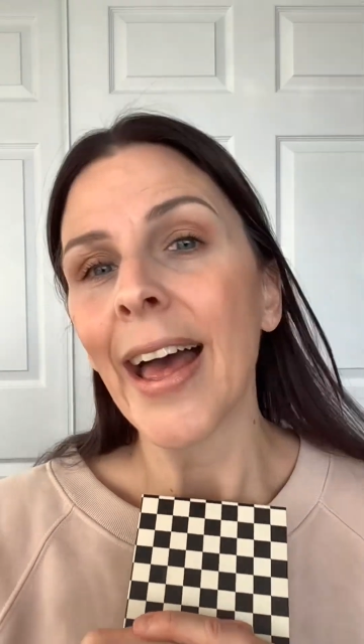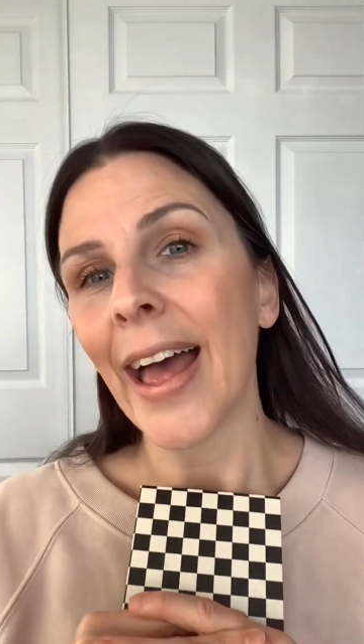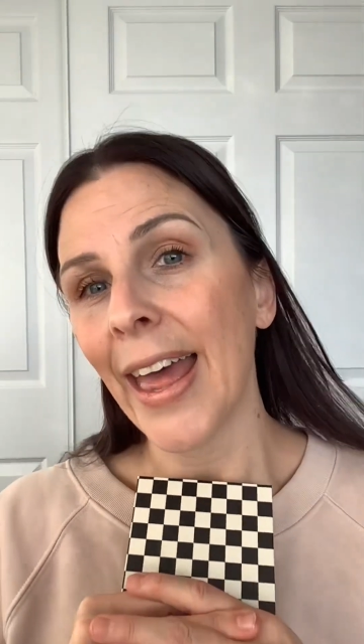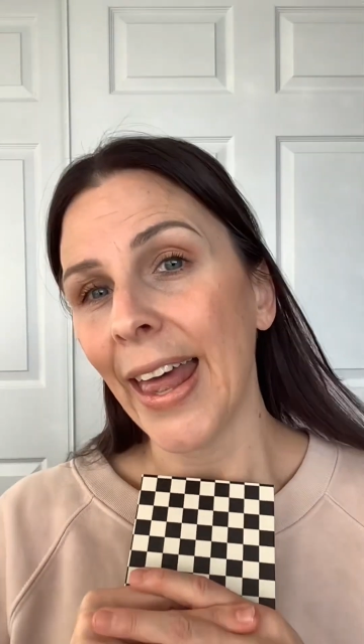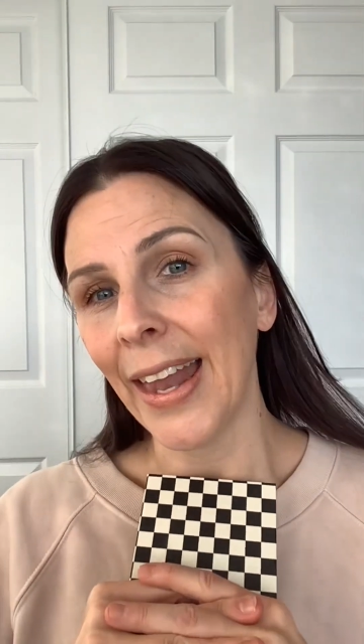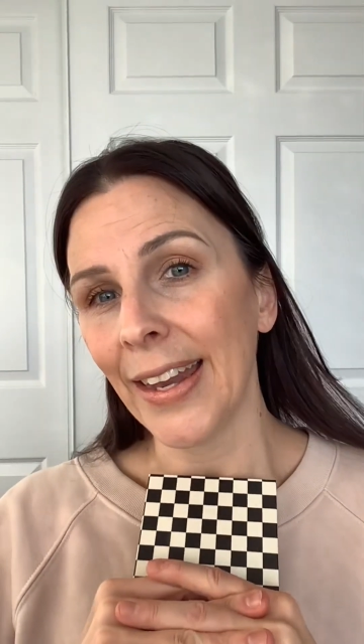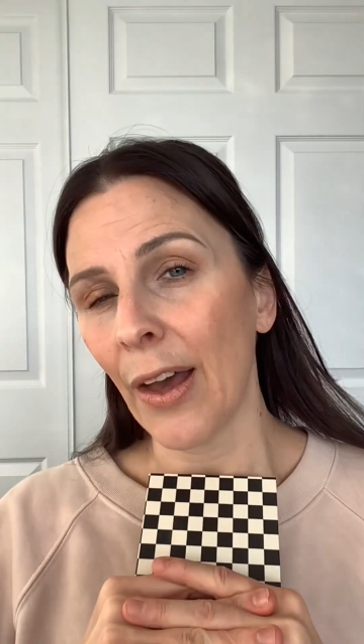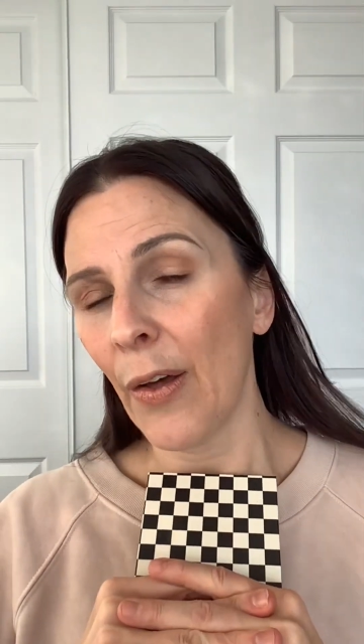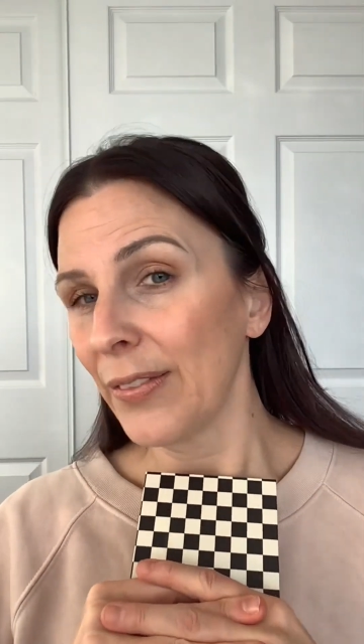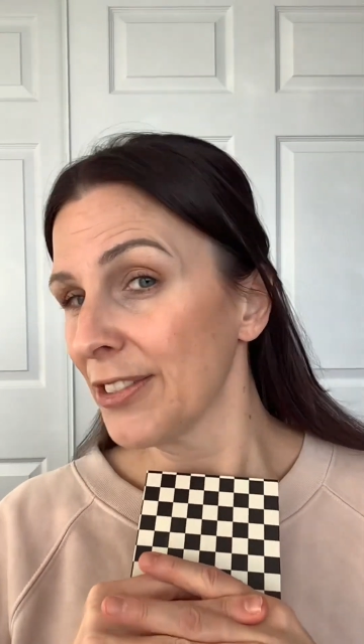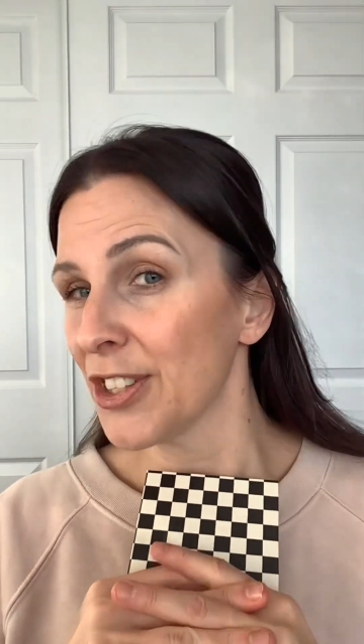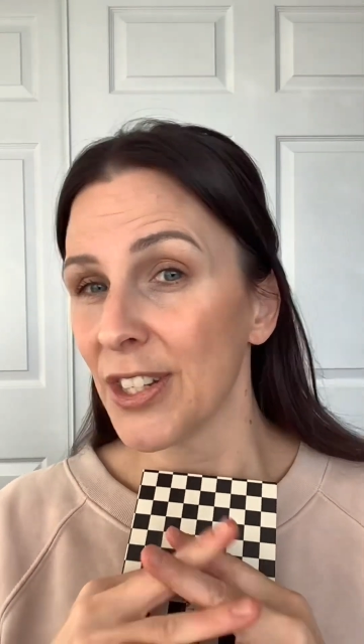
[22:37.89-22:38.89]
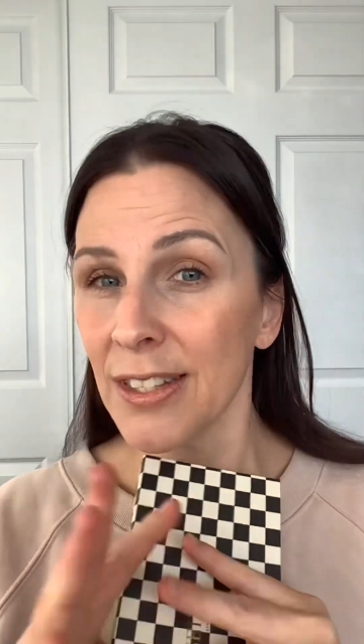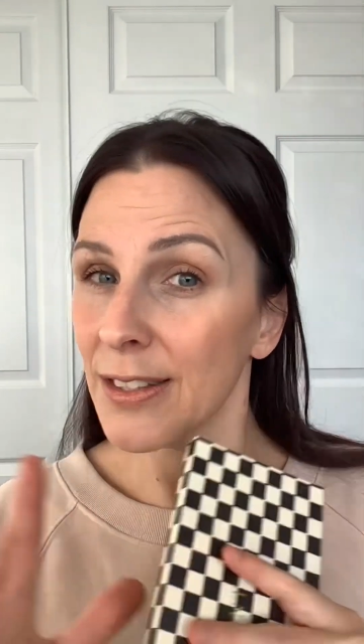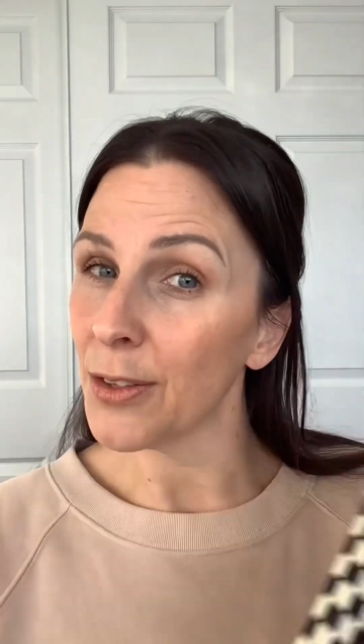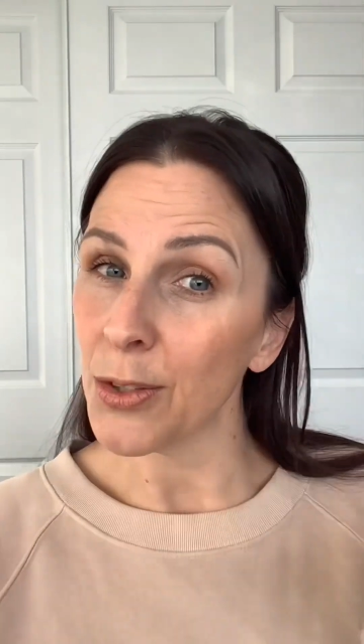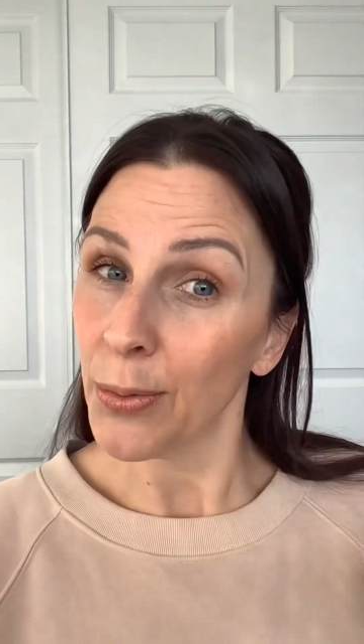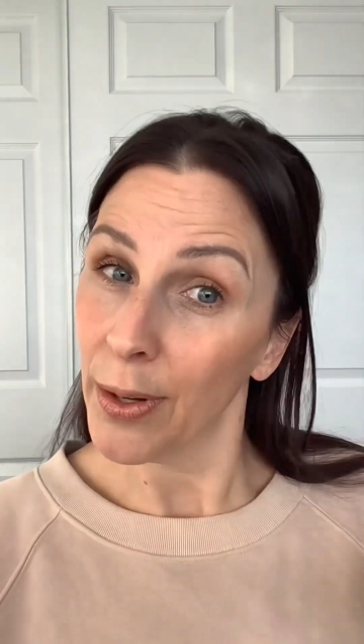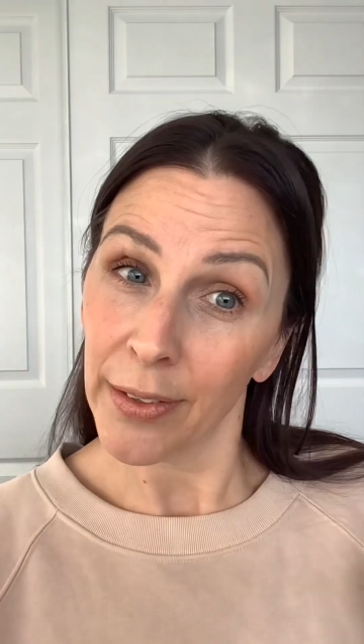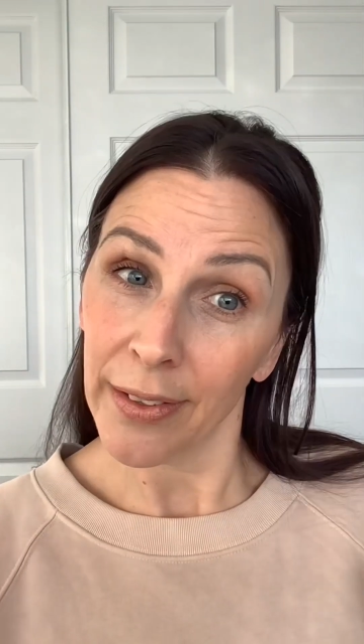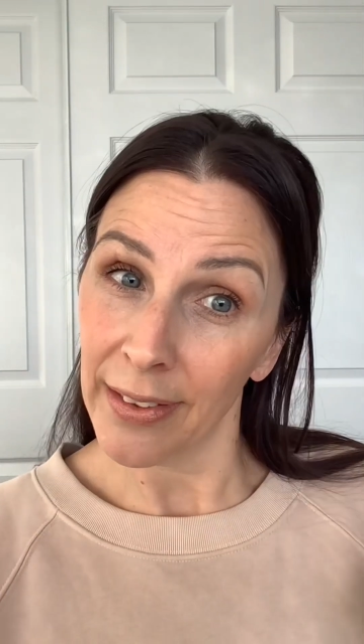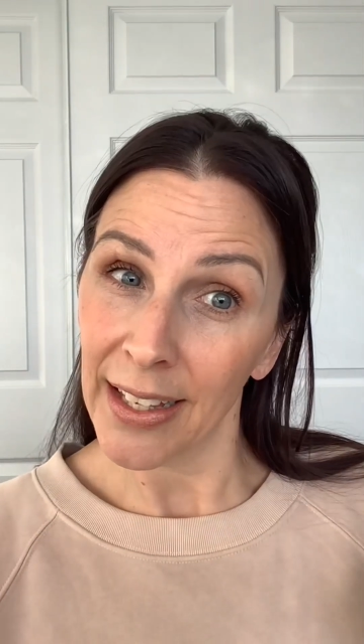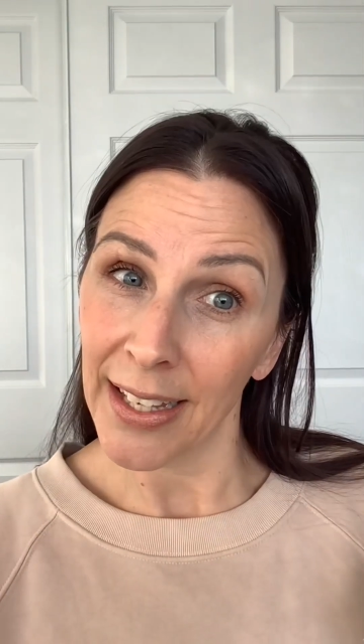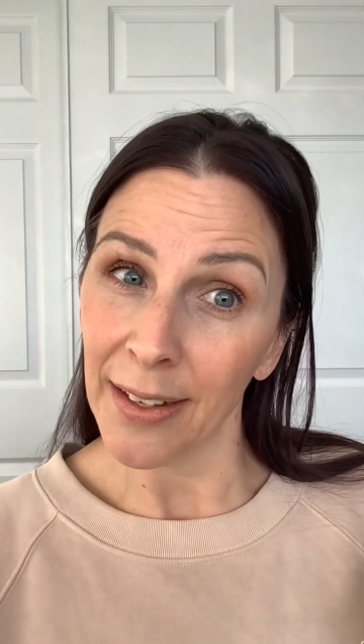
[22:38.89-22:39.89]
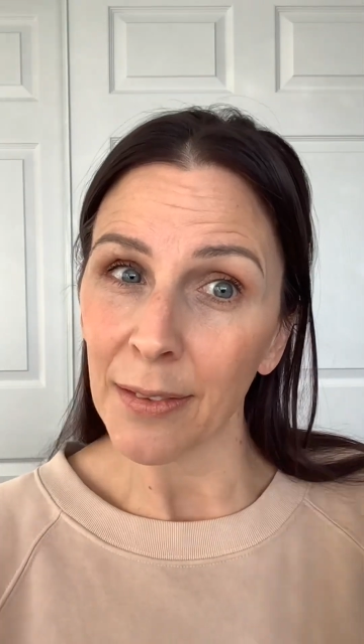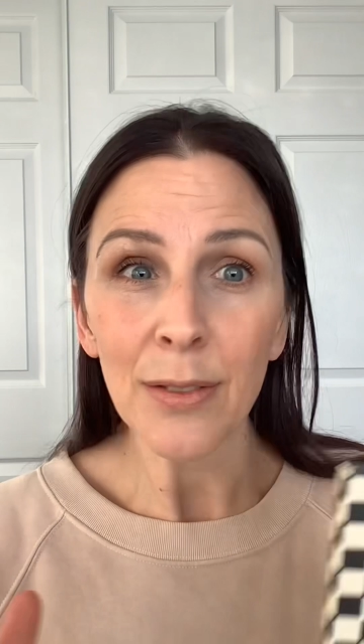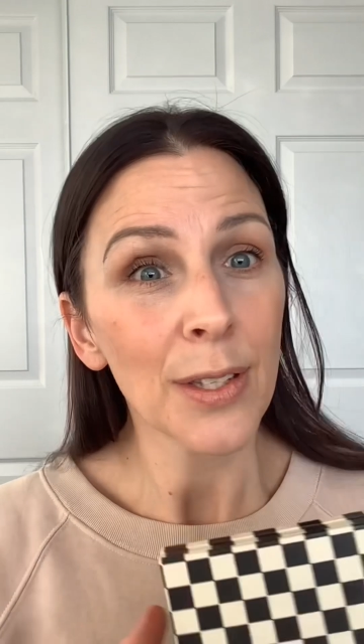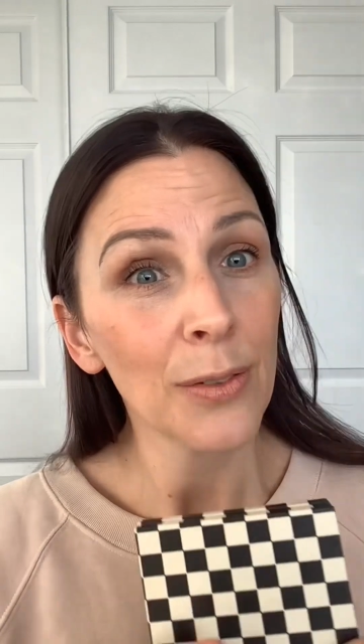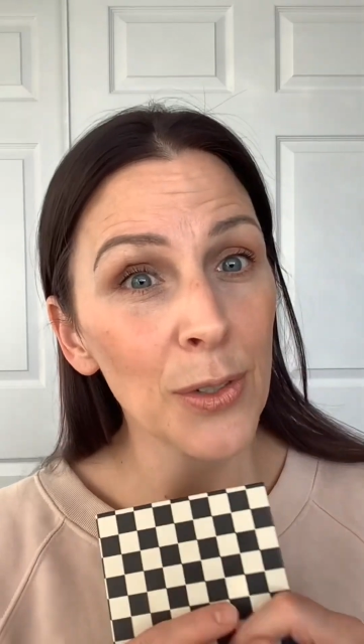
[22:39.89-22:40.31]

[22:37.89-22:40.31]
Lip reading: and just do all the things.